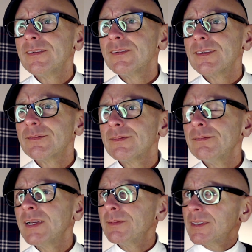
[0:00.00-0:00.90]
um,
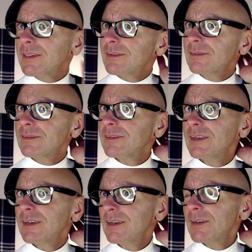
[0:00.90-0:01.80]
maybe
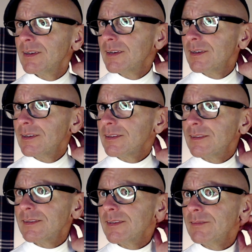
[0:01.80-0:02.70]

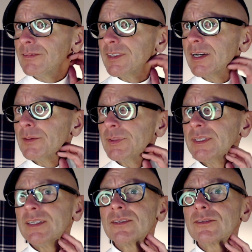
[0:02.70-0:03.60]
team
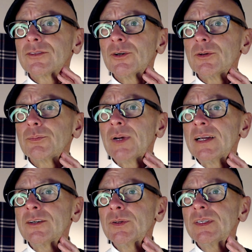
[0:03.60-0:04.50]
VIPs. So
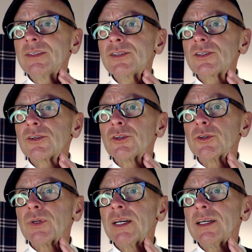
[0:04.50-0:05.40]
Penguins,
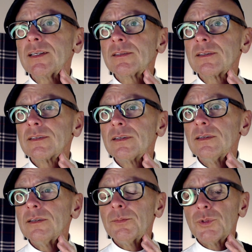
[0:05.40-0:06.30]
great,
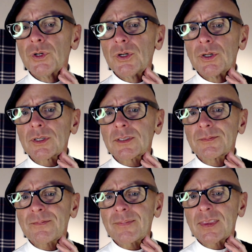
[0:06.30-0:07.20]
Lemur.
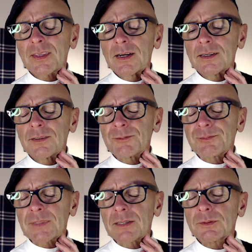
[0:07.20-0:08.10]

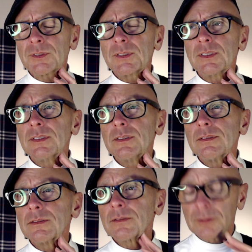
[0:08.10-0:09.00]
Um, that
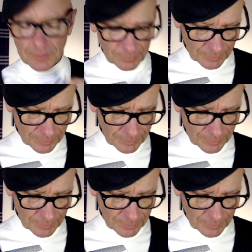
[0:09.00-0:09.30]
was, um,